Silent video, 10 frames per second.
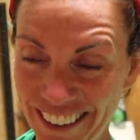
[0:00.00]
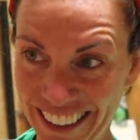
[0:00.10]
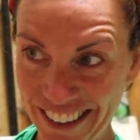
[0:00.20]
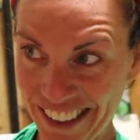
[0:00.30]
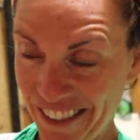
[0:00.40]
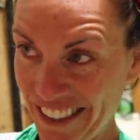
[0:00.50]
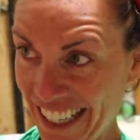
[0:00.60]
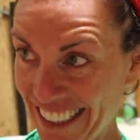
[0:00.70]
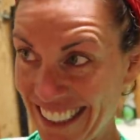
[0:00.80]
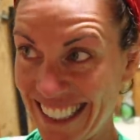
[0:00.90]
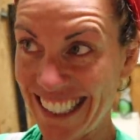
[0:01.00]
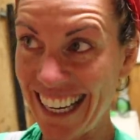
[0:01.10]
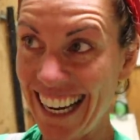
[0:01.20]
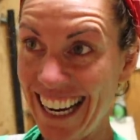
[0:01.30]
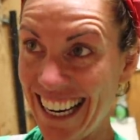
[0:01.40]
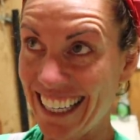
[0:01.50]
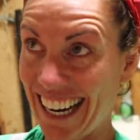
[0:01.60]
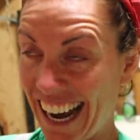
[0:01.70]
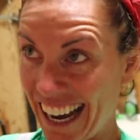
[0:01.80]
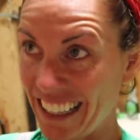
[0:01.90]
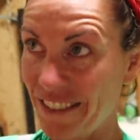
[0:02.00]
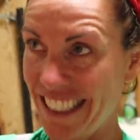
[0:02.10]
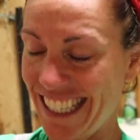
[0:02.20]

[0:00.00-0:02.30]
videos I've done. It's kind of